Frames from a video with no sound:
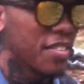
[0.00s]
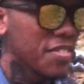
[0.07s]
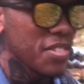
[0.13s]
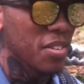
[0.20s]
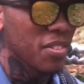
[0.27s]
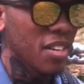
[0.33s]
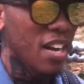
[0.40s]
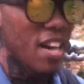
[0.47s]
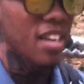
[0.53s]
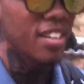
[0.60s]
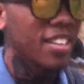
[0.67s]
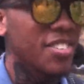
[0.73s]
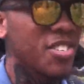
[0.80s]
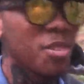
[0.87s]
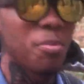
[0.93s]
So yeah,
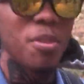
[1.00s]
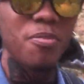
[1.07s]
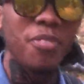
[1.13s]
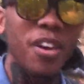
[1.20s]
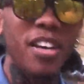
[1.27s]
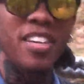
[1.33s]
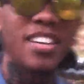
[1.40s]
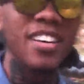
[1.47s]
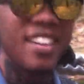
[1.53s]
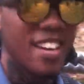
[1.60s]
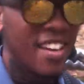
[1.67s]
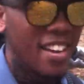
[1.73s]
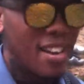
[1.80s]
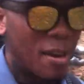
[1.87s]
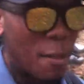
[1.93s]
it should be fun.
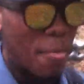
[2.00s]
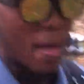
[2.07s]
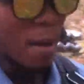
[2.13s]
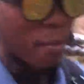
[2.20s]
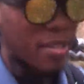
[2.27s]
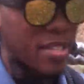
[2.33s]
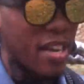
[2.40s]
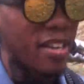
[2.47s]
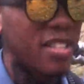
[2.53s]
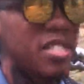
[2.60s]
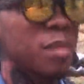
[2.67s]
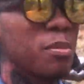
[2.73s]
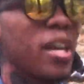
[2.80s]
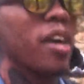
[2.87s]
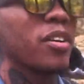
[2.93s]
I'm excited
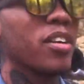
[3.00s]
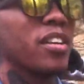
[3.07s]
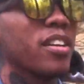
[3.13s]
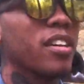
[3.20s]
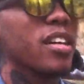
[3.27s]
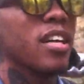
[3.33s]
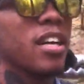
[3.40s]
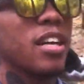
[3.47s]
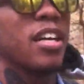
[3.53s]
to be out here.